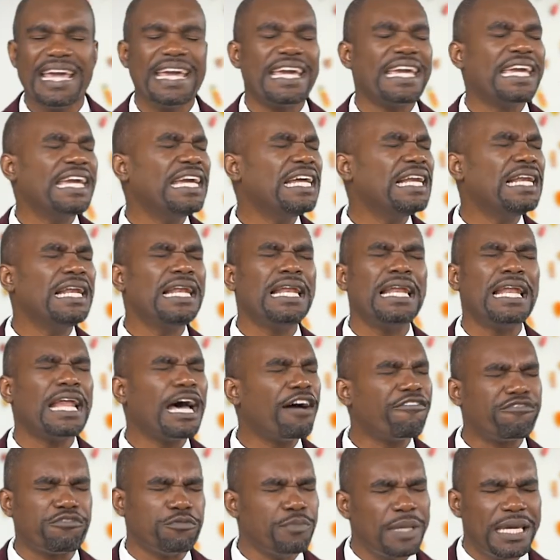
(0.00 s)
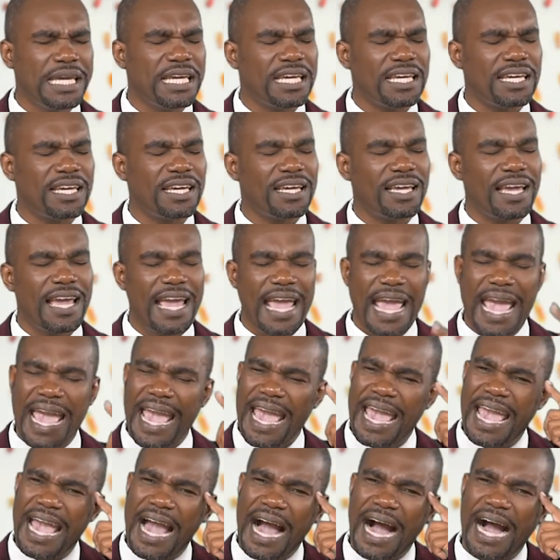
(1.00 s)
He loved me
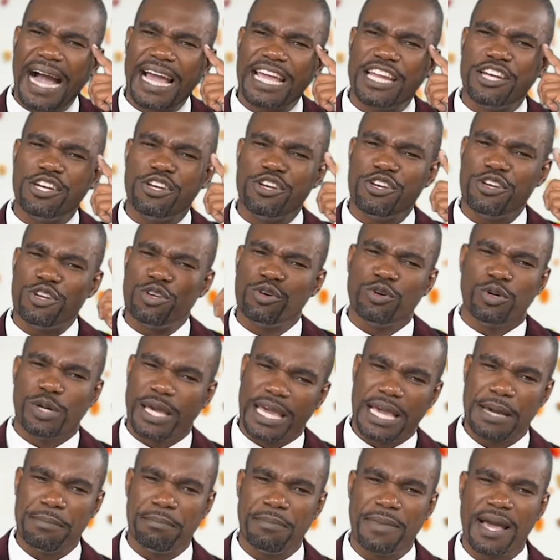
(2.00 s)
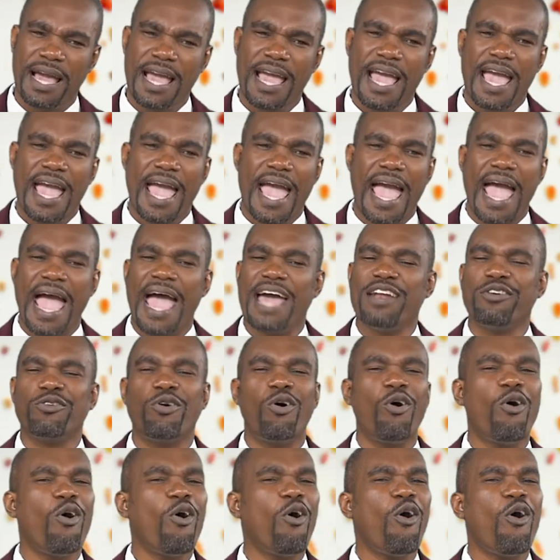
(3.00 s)
ere I knew him, and
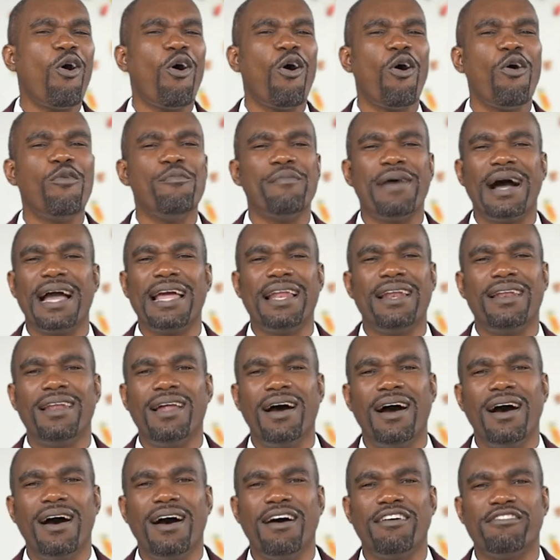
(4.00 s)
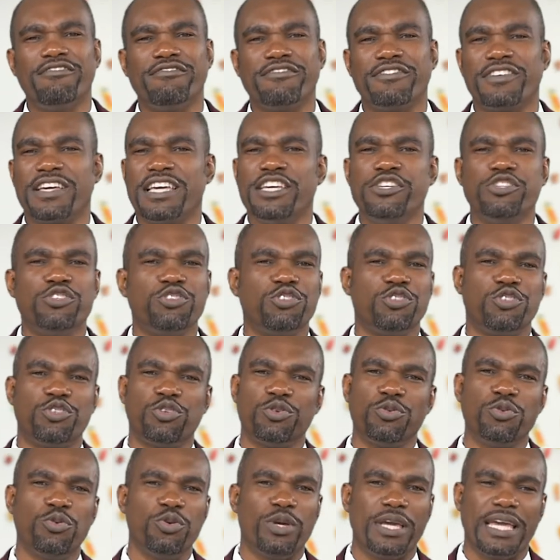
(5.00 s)
all my love is
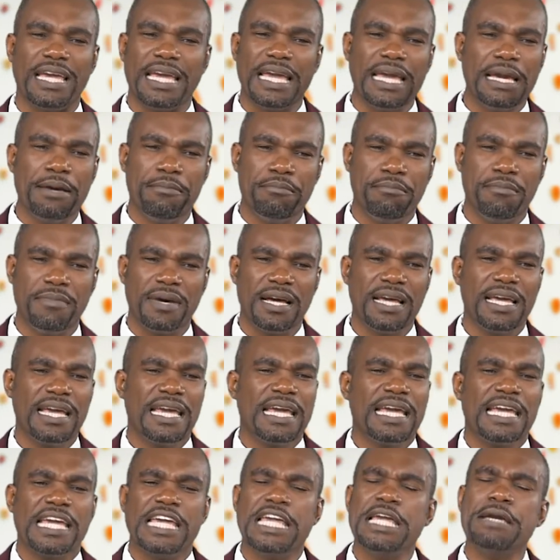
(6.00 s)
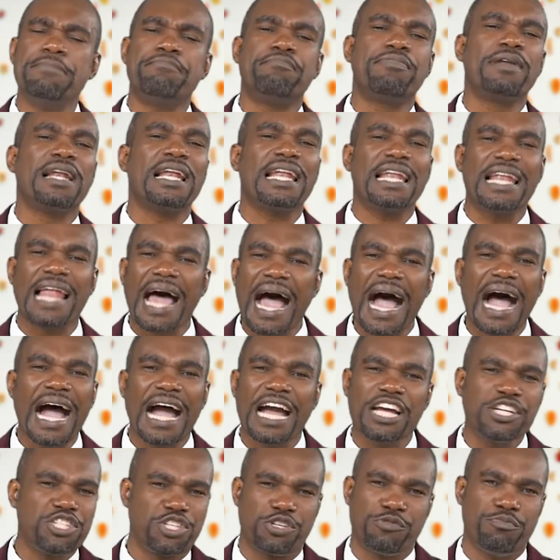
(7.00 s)
due him. He
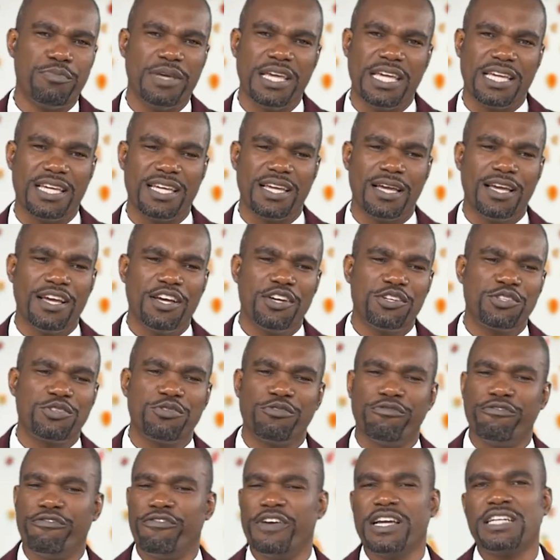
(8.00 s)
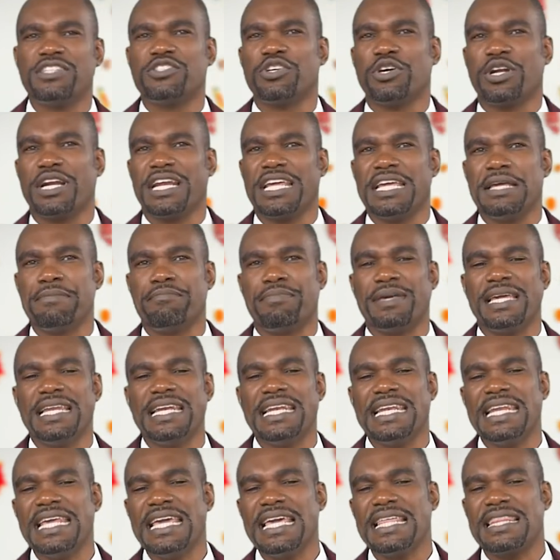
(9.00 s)
plunged me to victory
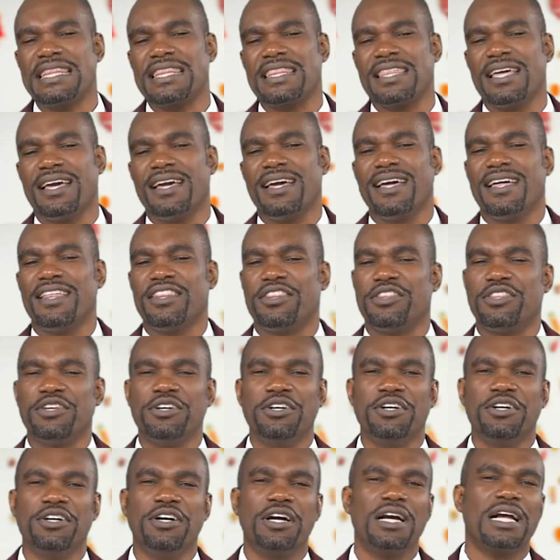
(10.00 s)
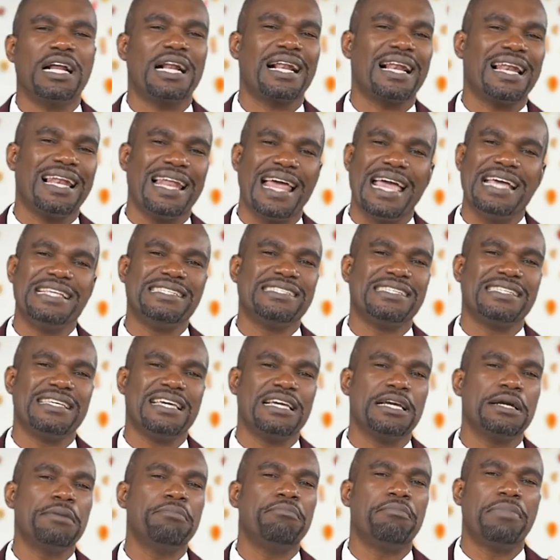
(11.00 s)
beneath the
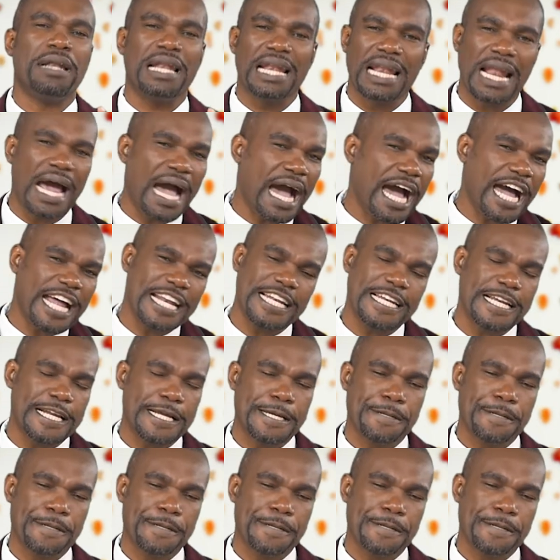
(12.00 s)
cleansing blood.